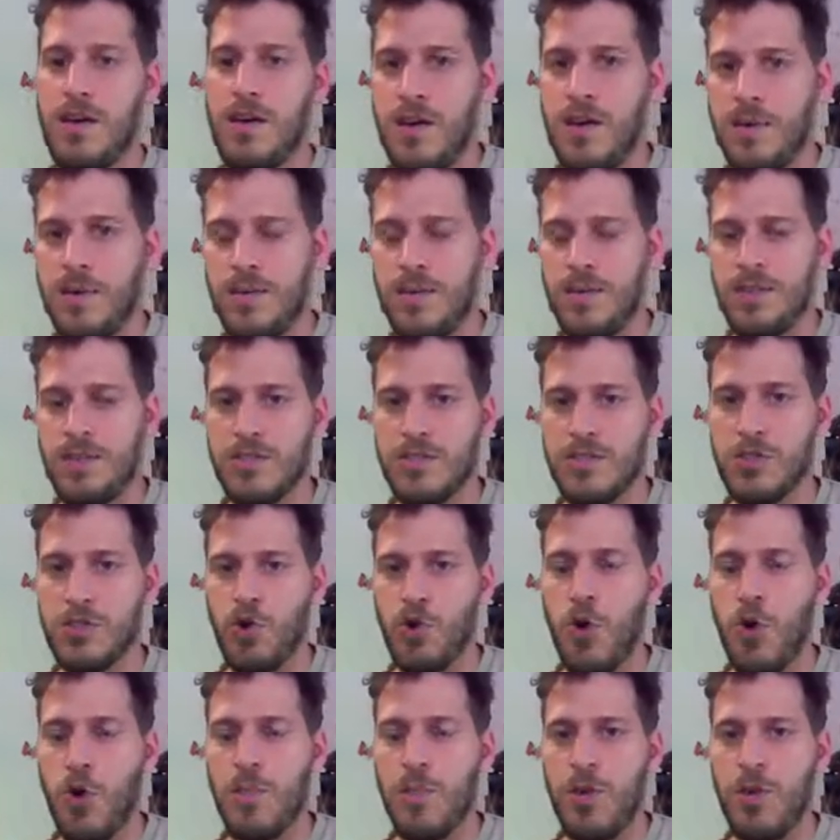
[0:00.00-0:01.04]

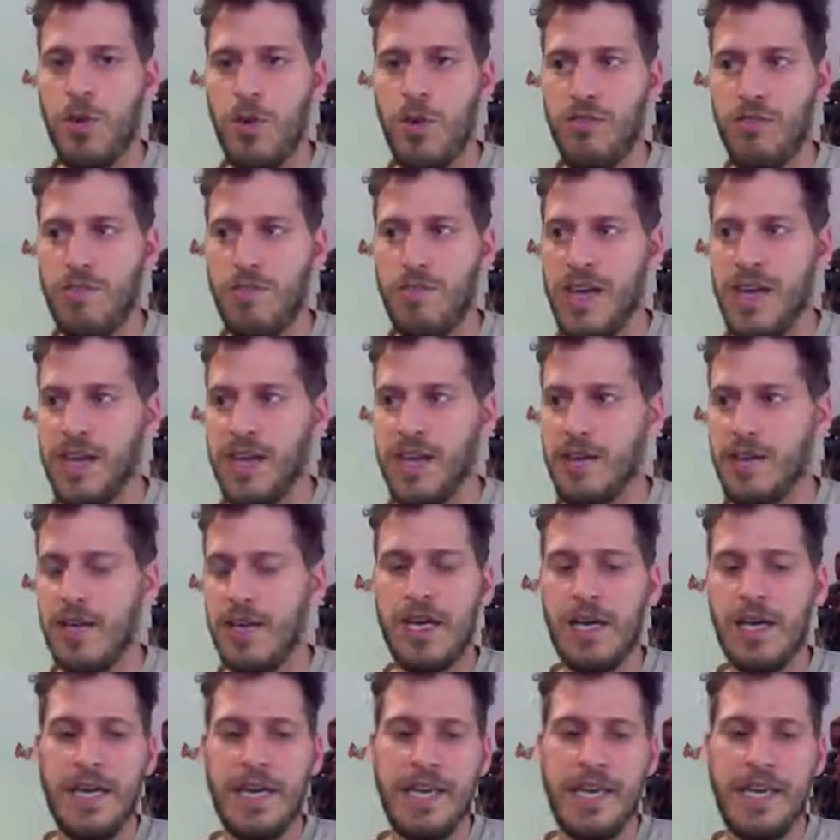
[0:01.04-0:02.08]
scope of main,
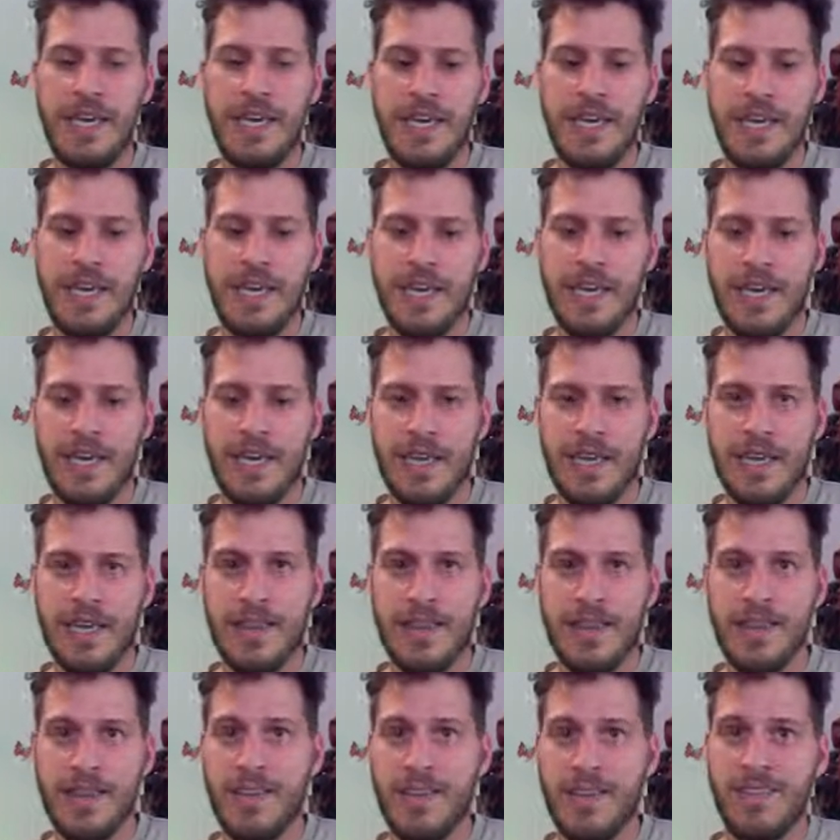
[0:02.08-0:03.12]
and
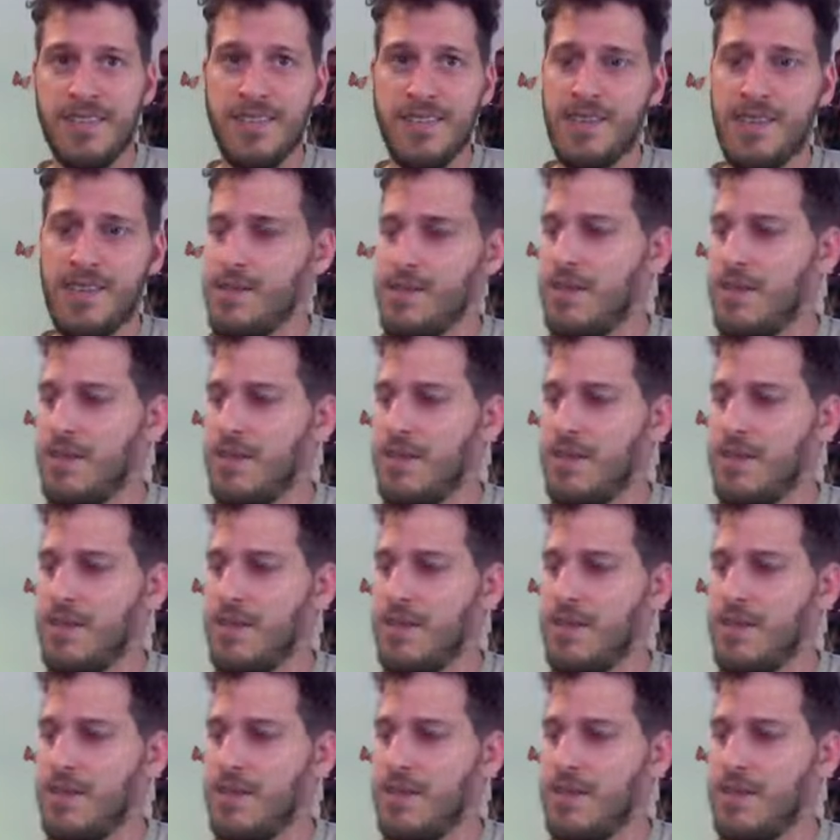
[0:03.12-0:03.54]
this is it.